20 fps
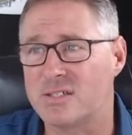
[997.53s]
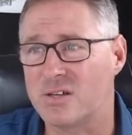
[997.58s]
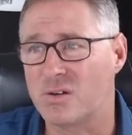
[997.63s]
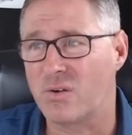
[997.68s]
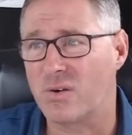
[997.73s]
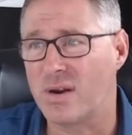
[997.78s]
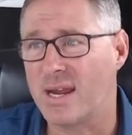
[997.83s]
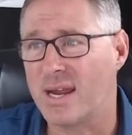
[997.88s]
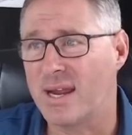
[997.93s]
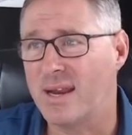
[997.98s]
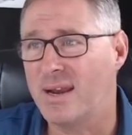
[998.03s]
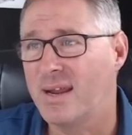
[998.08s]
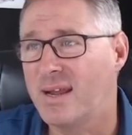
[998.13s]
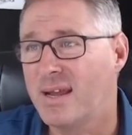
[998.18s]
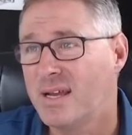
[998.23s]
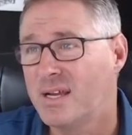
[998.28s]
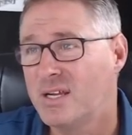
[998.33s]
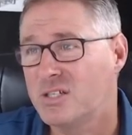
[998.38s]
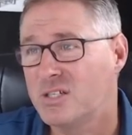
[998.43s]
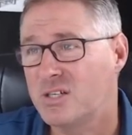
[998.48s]
So Grant,
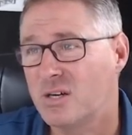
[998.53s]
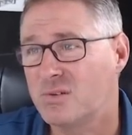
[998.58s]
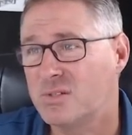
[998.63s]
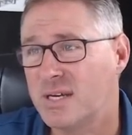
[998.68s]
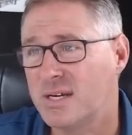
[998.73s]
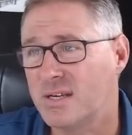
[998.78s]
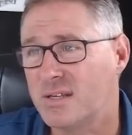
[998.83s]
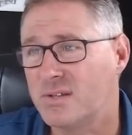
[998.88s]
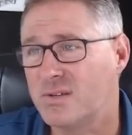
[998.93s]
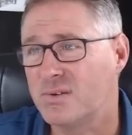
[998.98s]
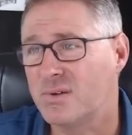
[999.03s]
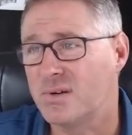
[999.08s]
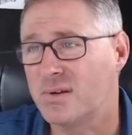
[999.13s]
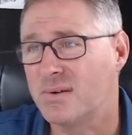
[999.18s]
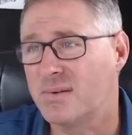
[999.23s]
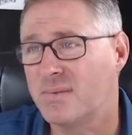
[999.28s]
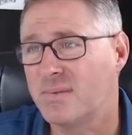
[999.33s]
show us how to do it.